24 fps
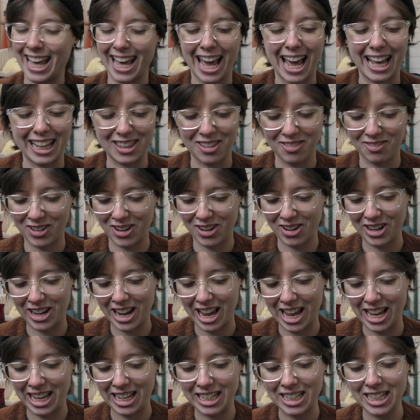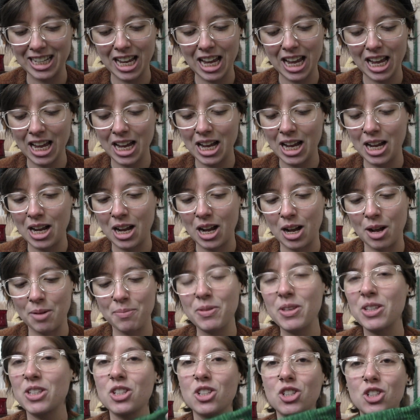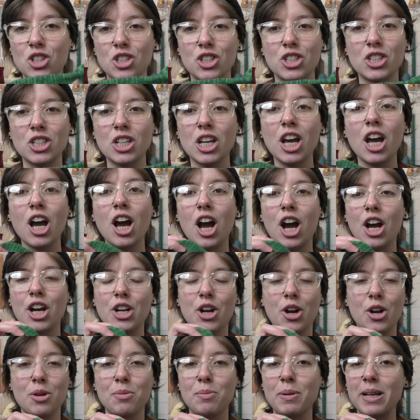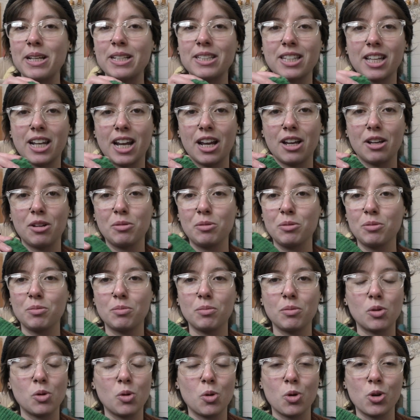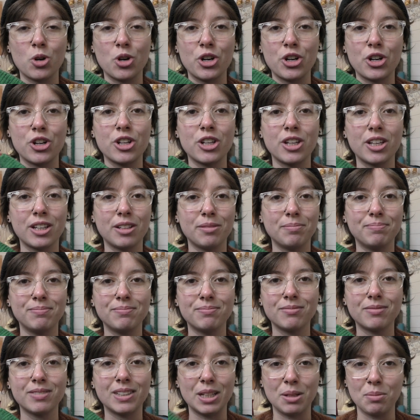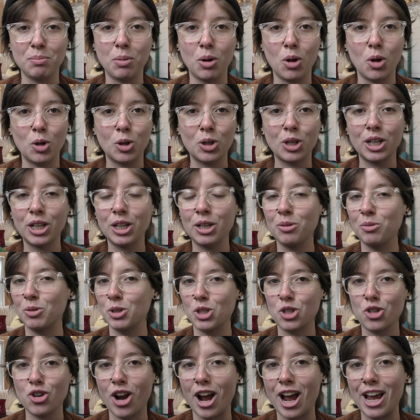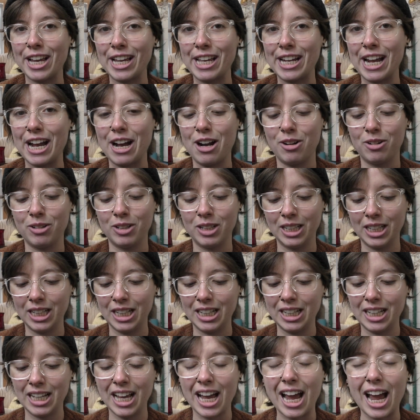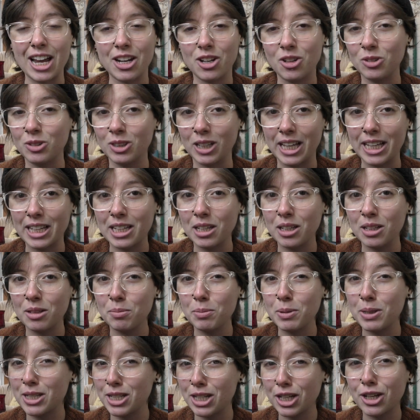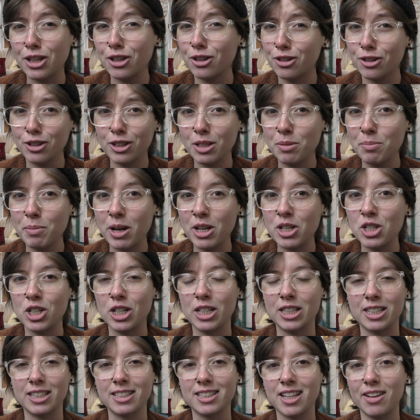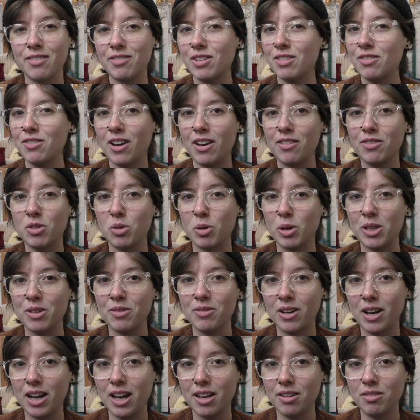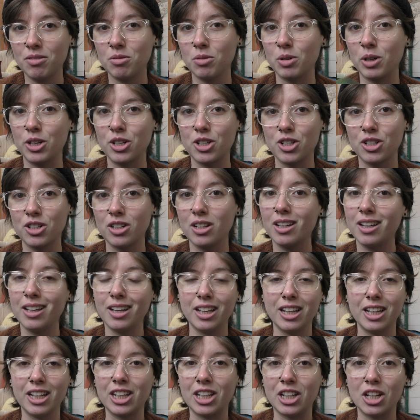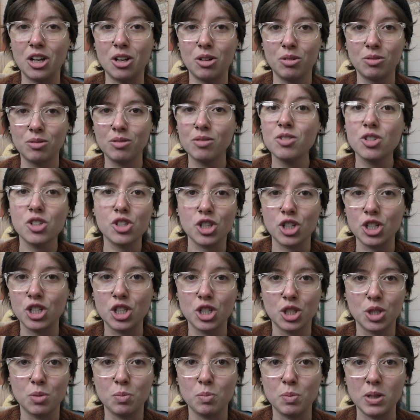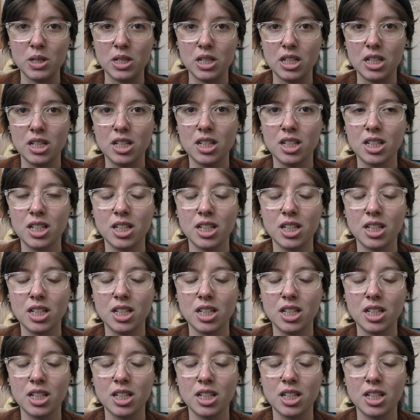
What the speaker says: at the very end. This is just a yarn base that I ordered in bulk, was trying it out. I don't like it particularly much. It's a 75-25, which, you know, should just be